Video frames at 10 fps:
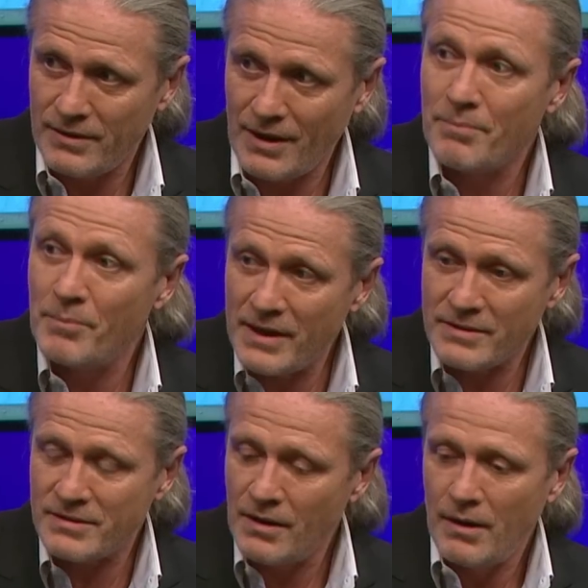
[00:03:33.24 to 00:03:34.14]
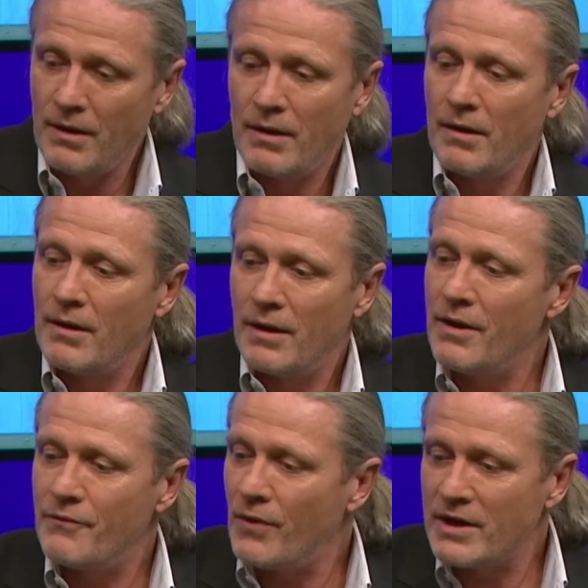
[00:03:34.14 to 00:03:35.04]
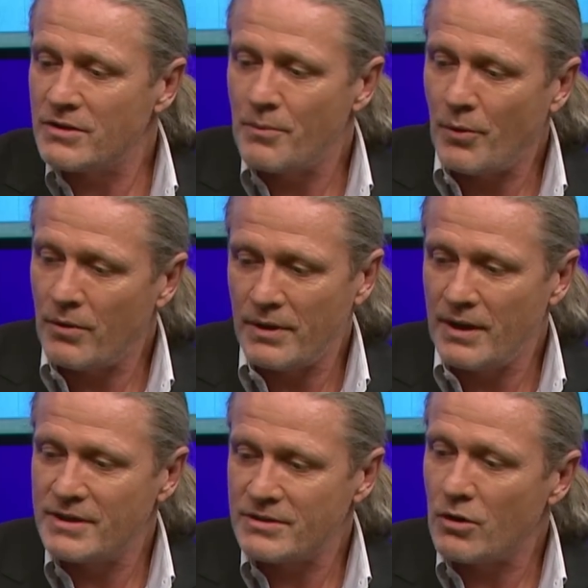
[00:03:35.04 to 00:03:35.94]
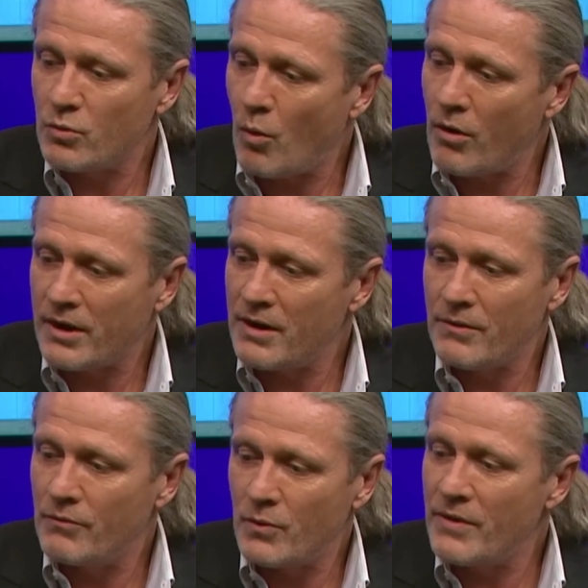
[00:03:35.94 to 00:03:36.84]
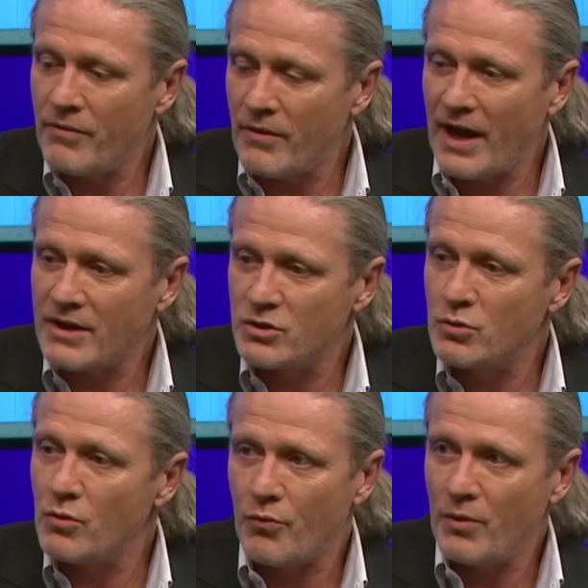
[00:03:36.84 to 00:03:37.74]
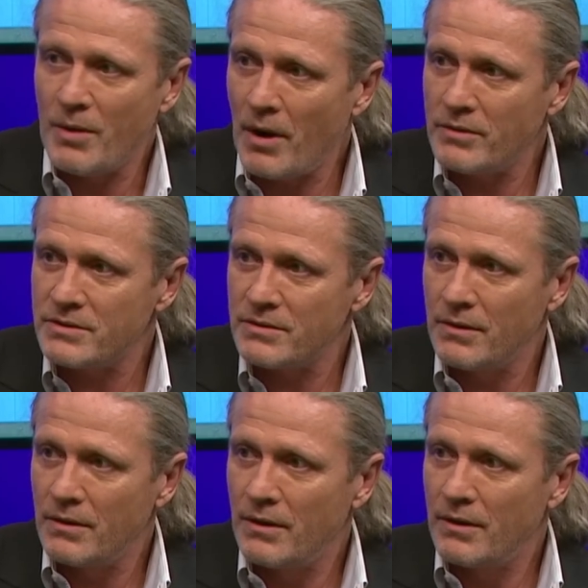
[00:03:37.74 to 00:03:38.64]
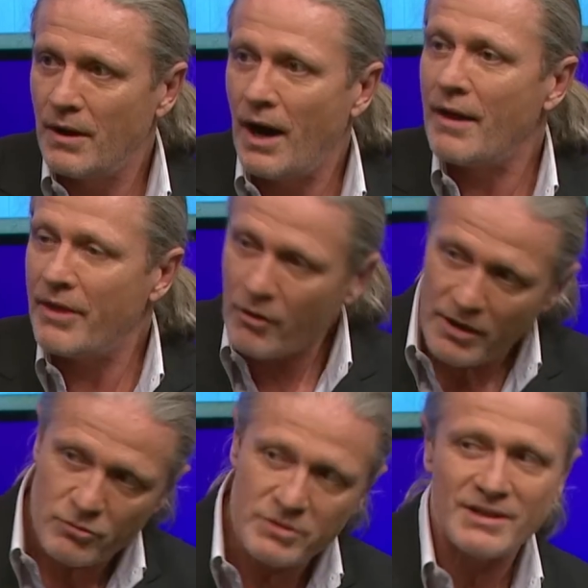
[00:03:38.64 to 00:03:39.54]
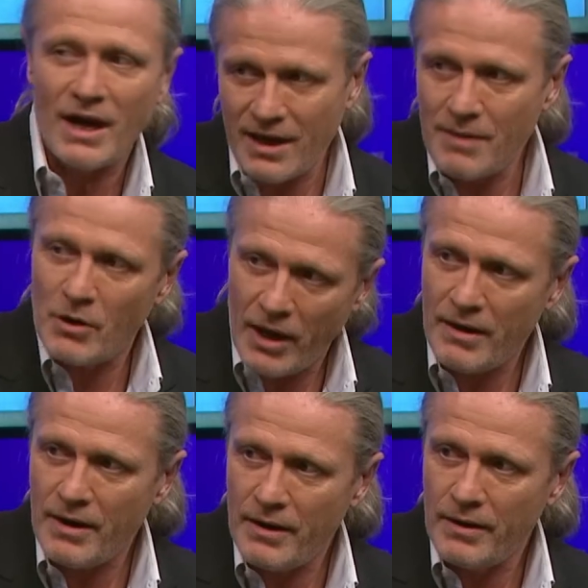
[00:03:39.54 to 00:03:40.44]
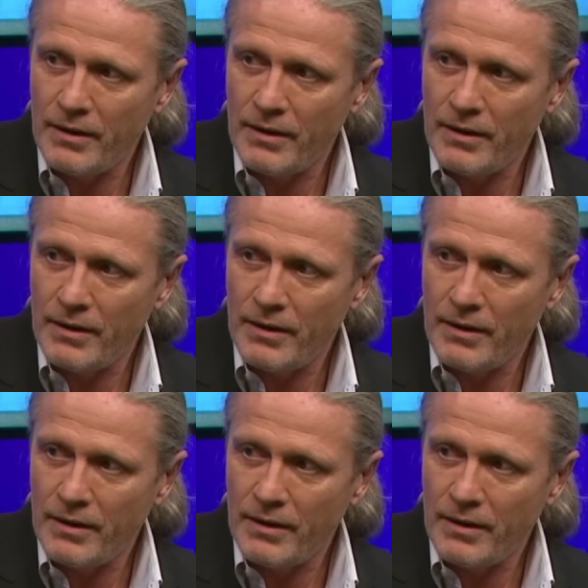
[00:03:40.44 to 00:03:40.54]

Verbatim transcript: That means if, for example, it's not working within the next two or three months, are they going to sack him again?